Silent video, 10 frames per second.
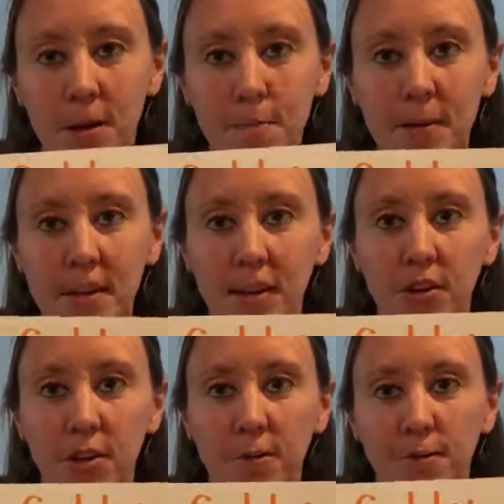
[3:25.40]
by being
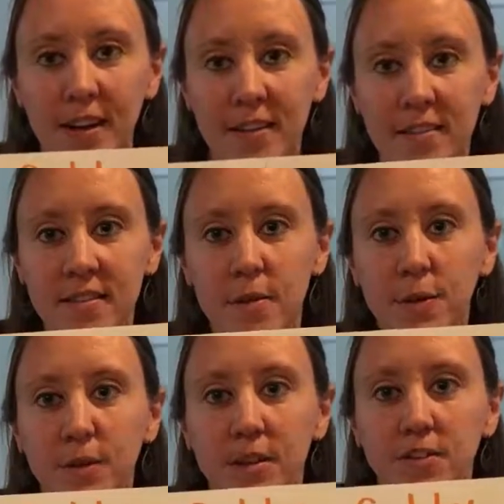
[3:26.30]
good friends, and
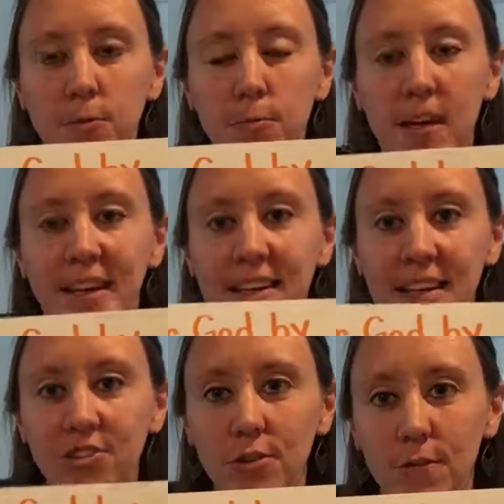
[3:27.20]
we're going to write
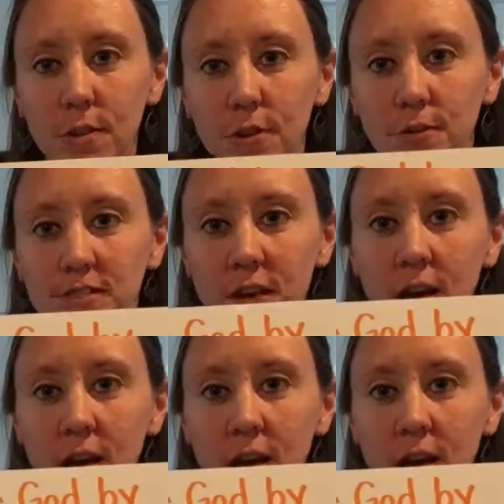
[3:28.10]
each of those